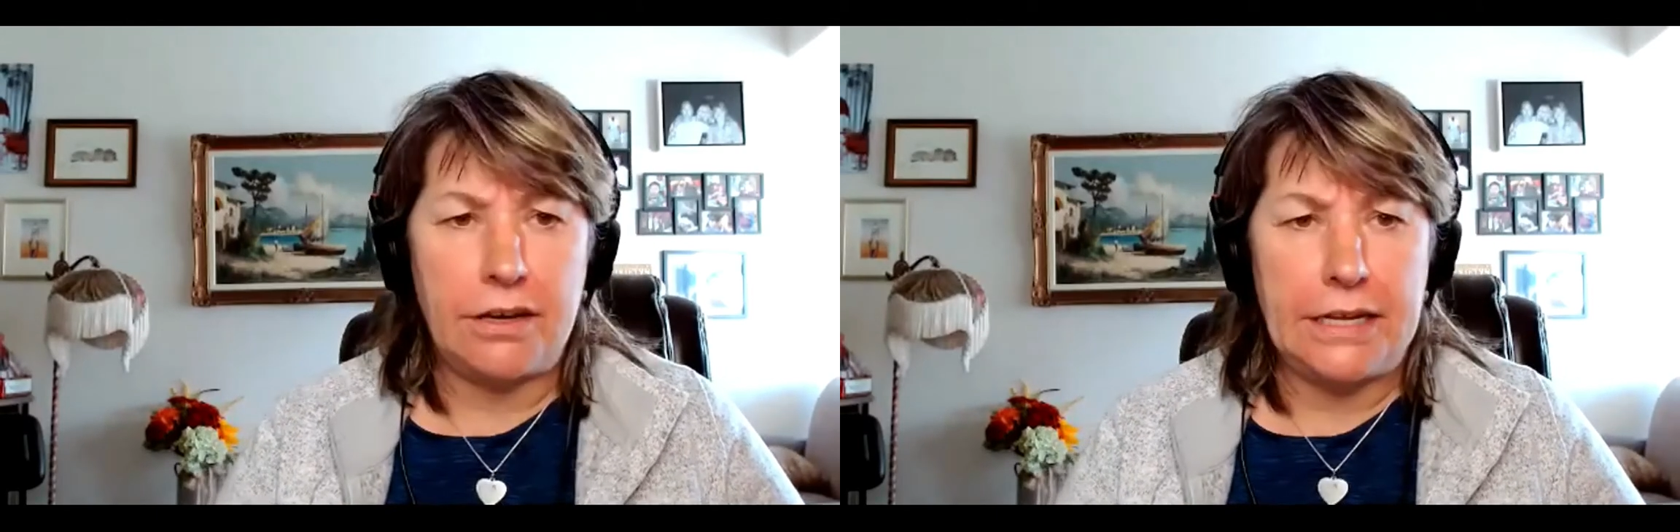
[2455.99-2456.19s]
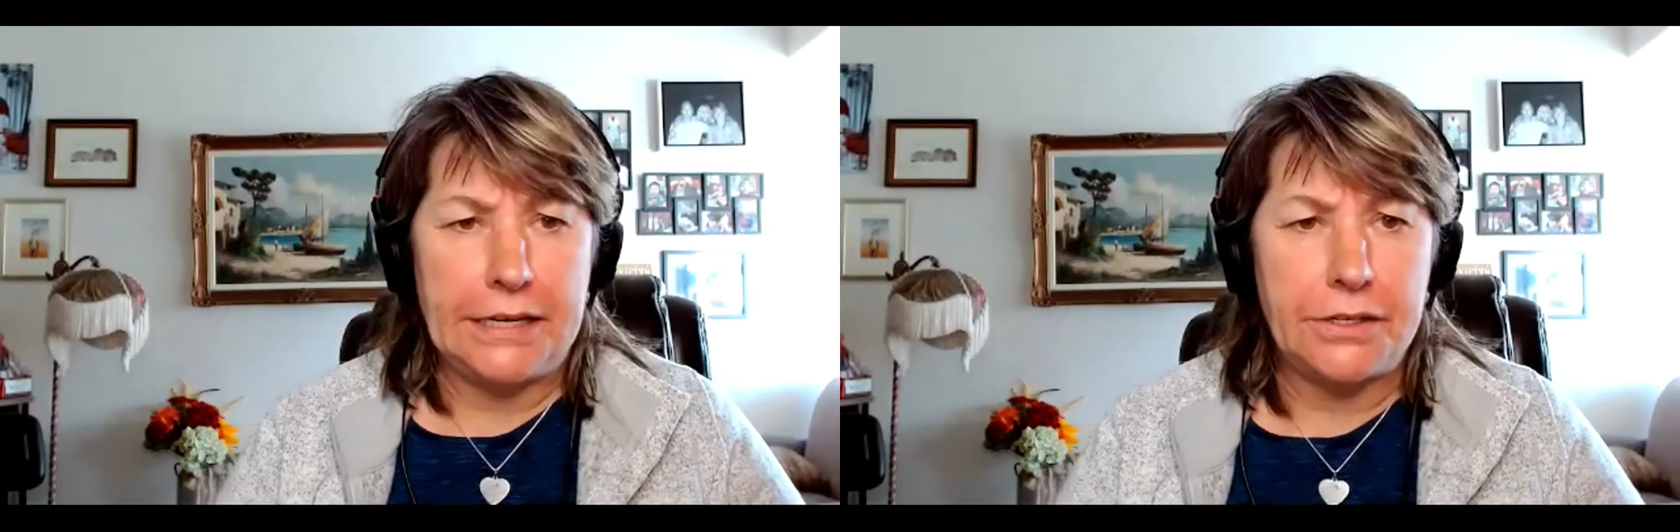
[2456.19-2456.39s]

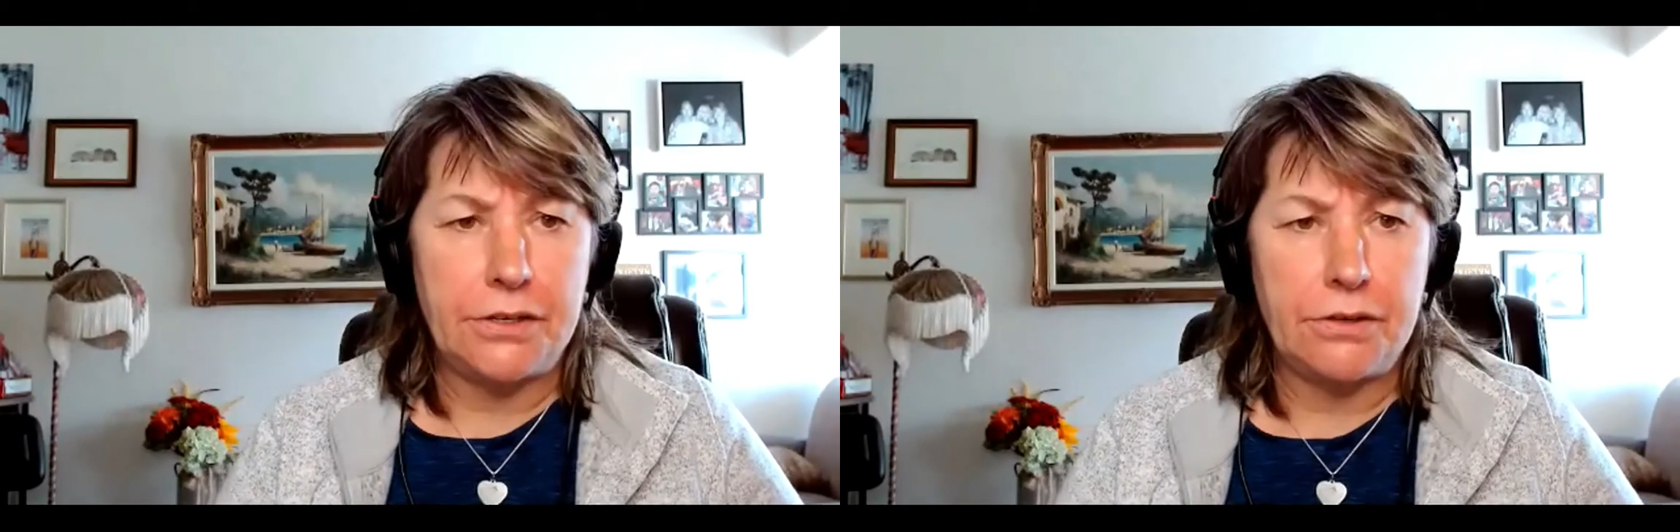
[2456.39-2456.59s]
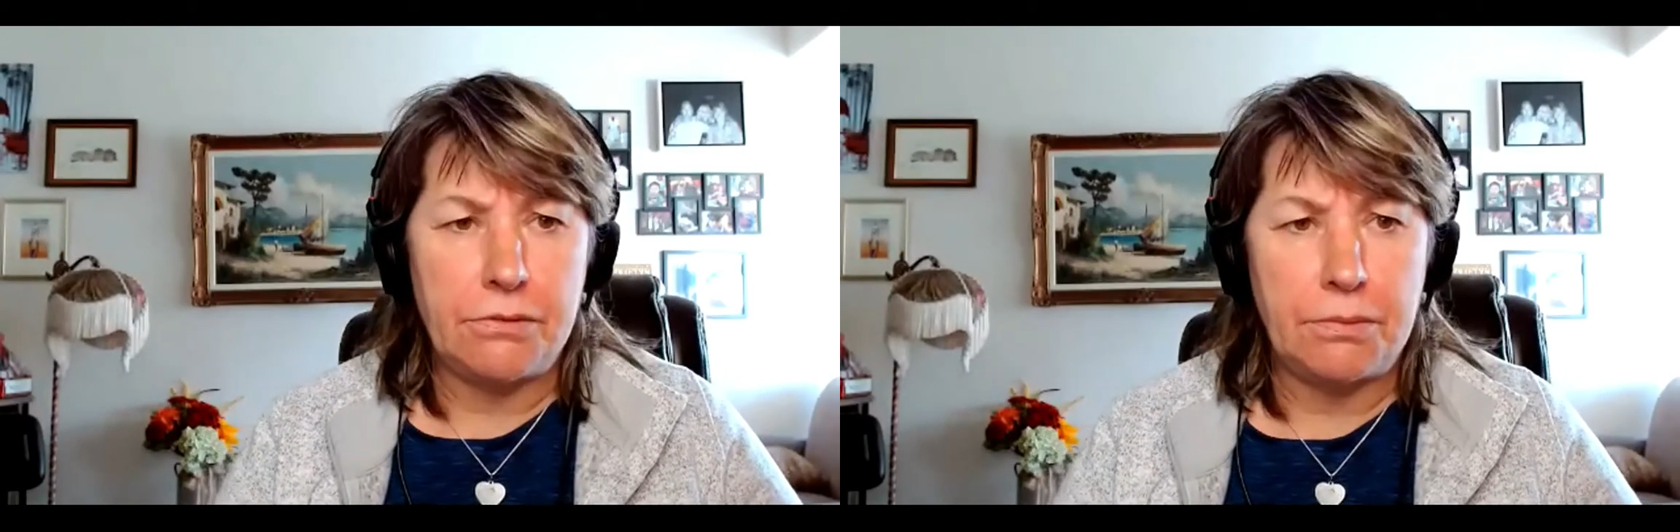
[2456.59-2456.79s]
need
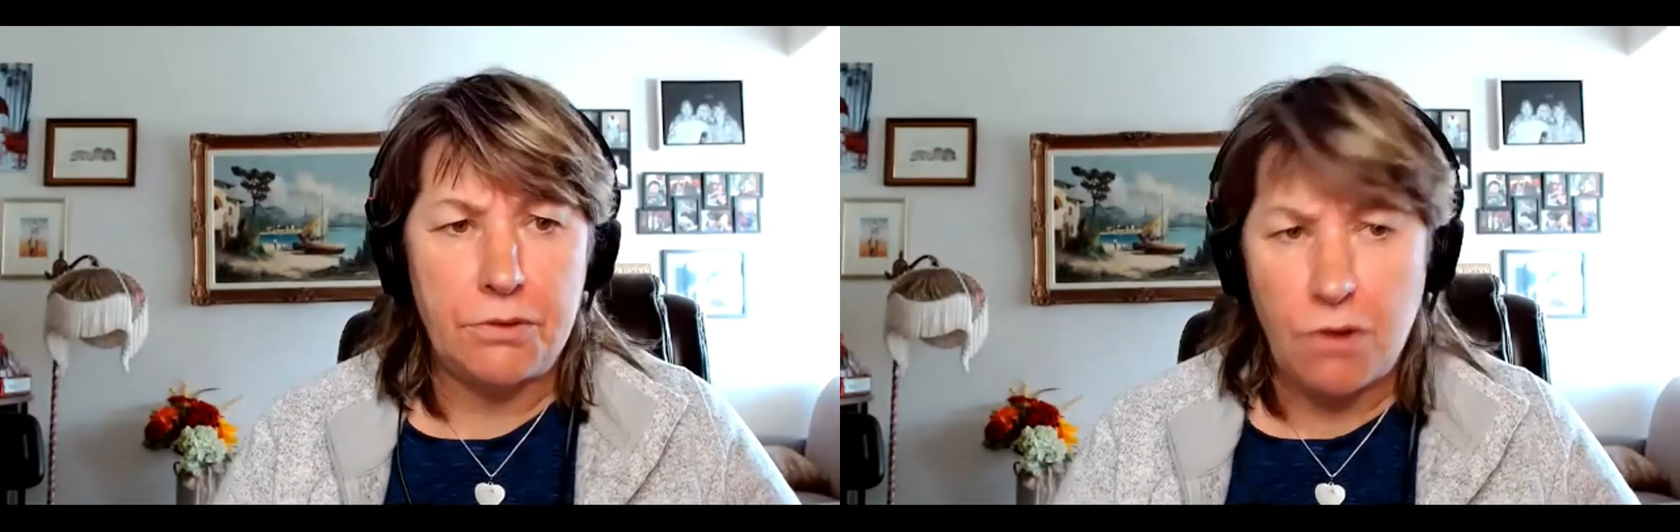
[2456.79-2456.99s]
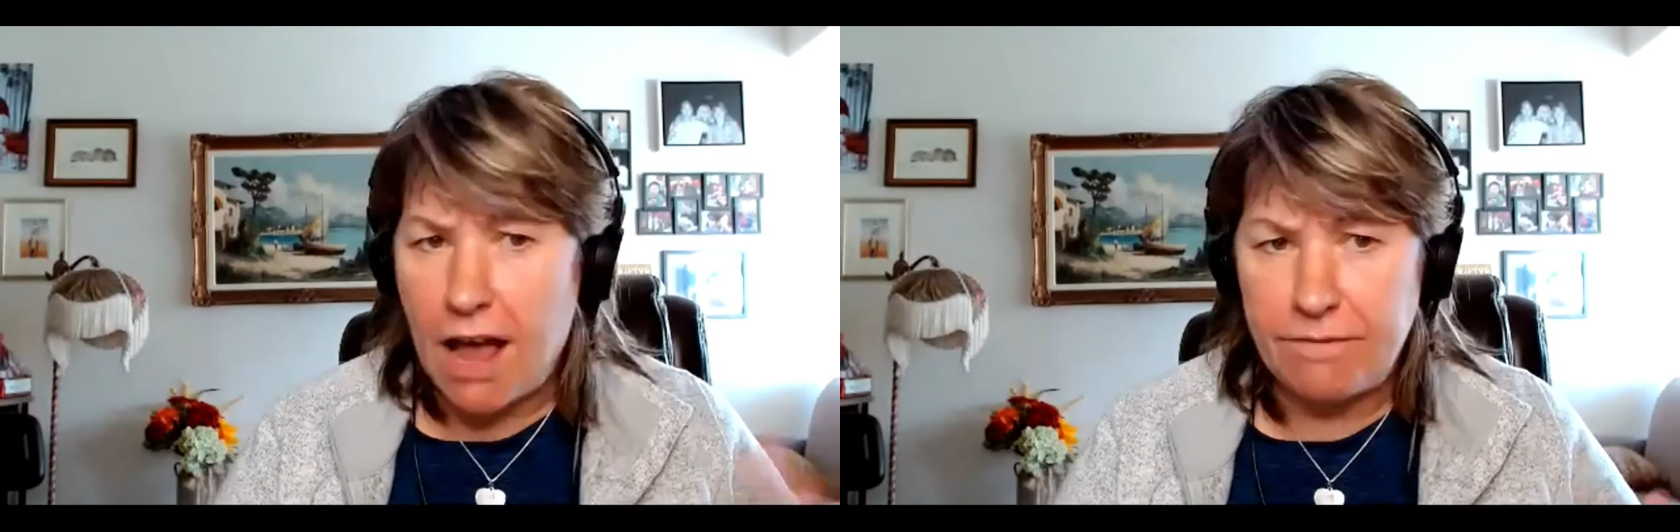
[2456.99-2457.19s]
to
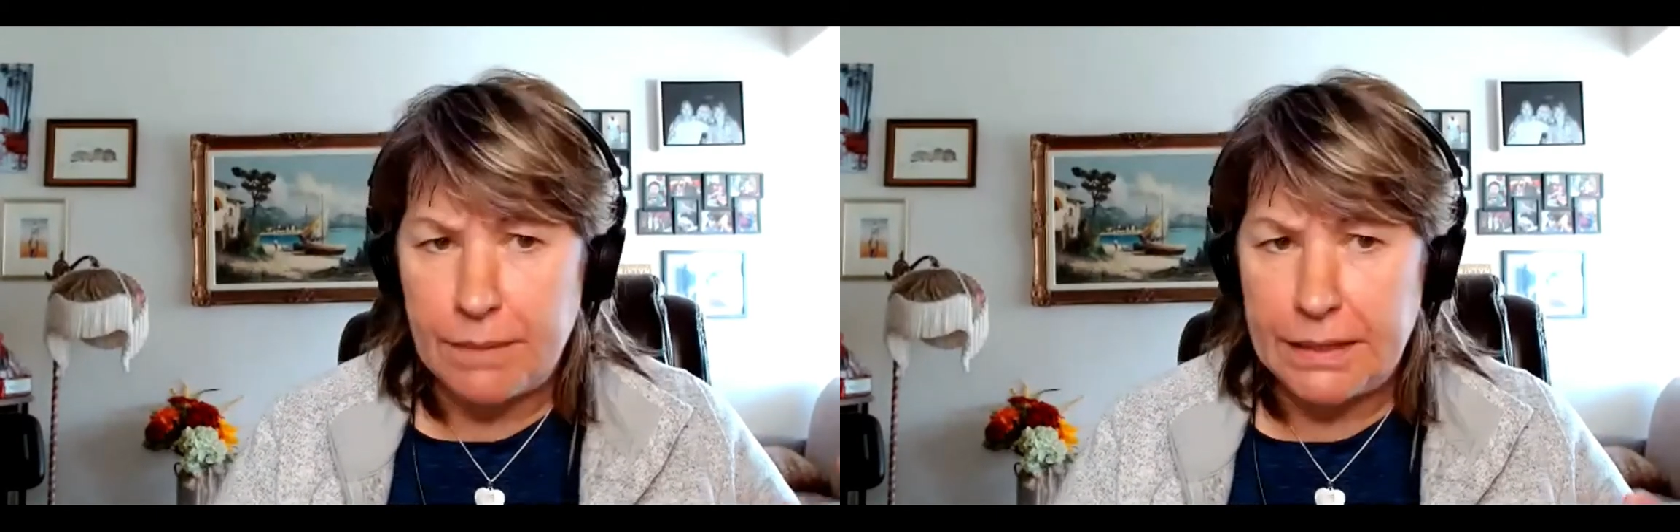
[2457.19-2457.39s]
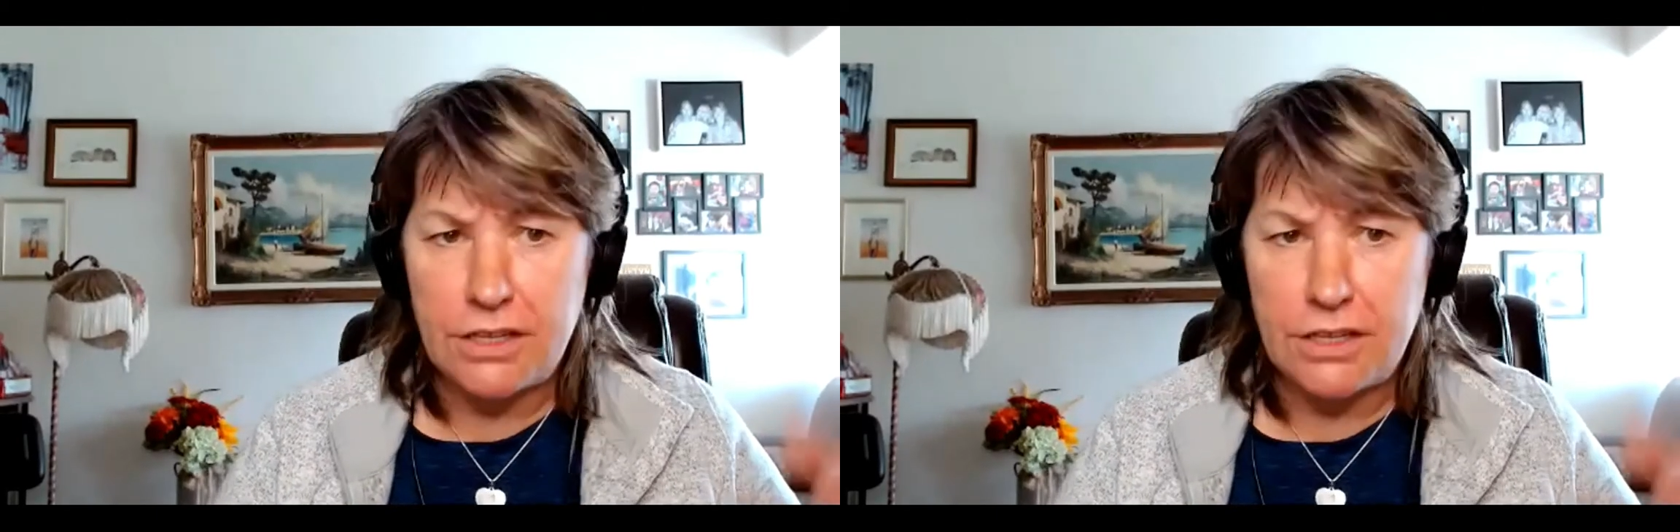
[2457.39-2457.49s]
drive me